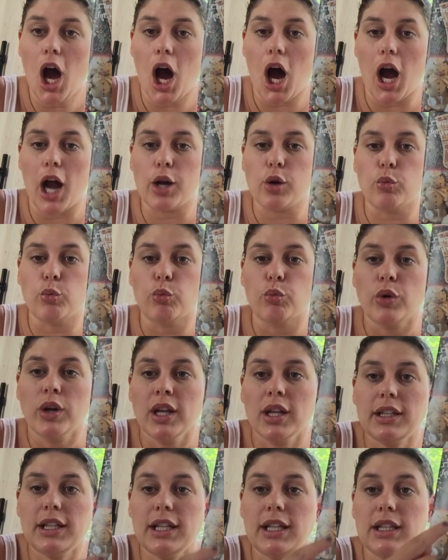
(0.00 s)
I
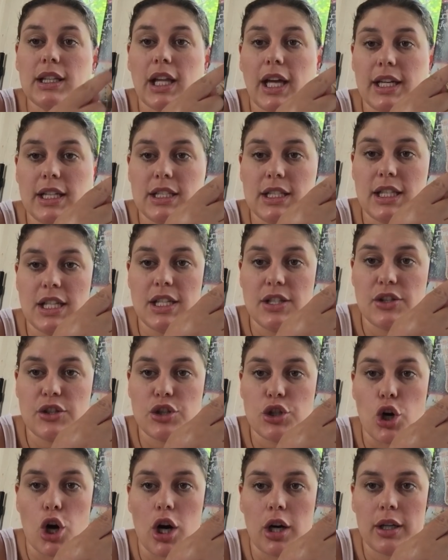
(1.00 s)
really liked these
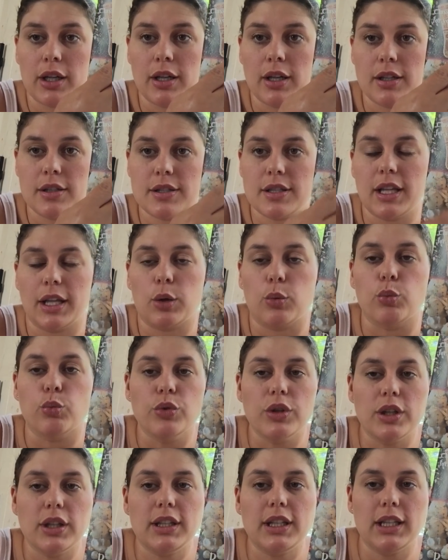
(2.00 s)
stockings, like
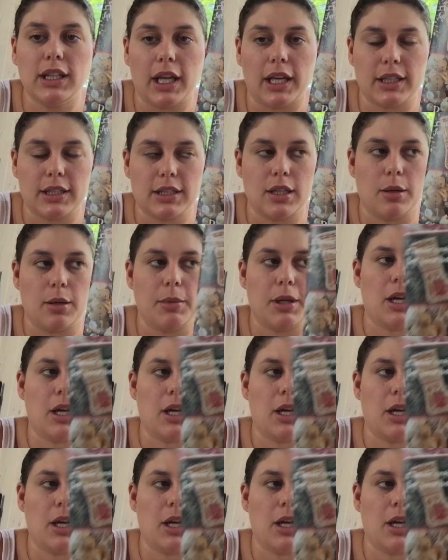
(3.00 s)
really liked them.